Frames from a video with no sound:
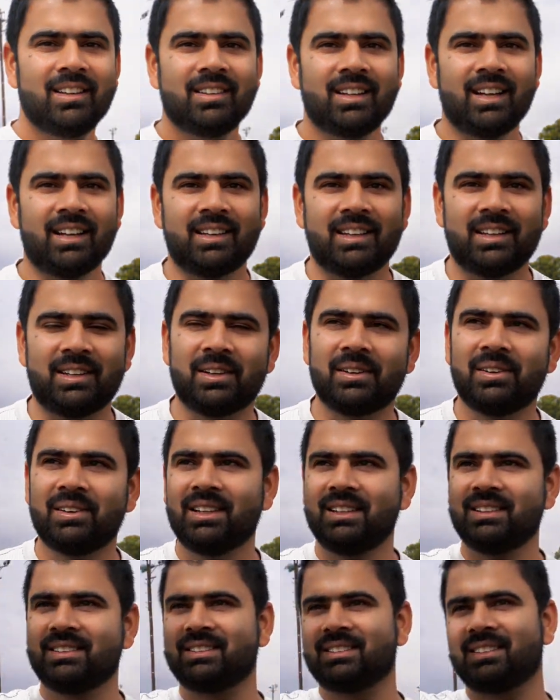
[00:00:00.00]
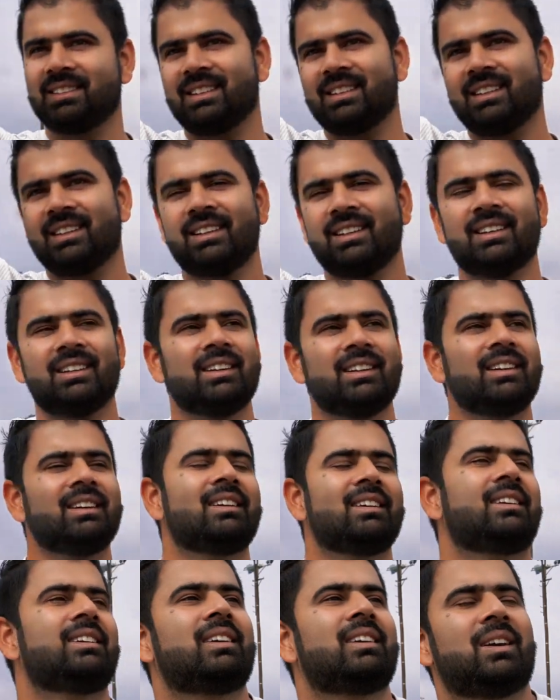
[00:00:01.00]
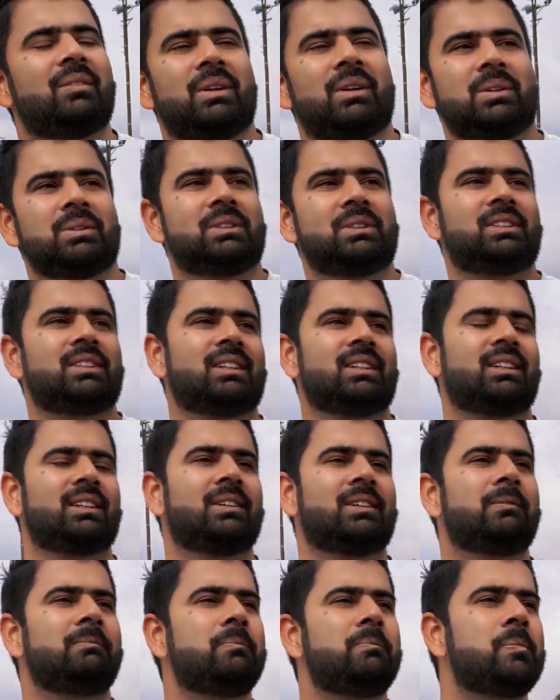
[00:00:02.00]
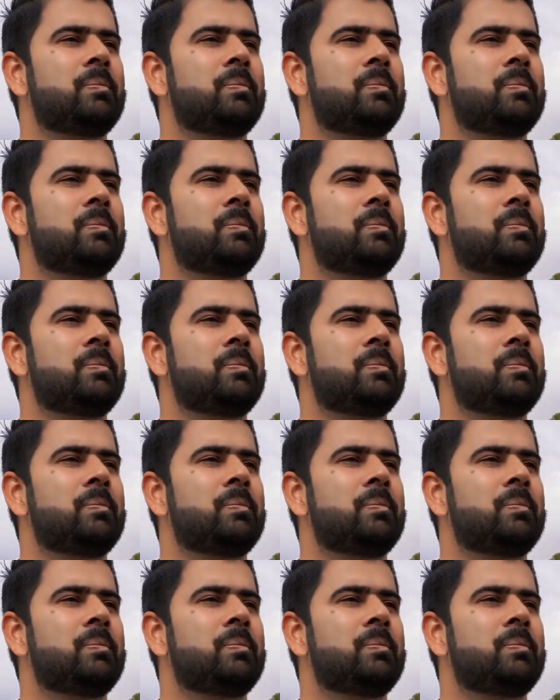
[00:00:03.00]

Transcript: and the drone is about uh,